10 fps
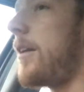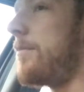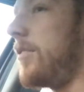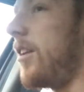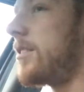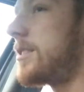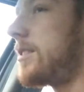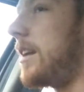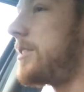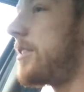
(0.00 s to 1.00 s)
who have
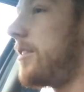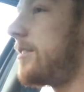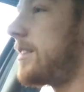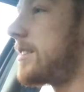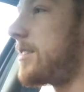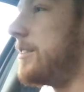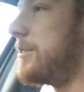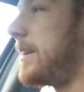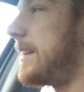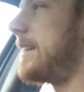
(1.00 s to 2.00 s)
vlogs that don't necessarily
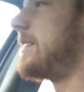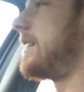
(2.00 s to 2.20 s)
do anything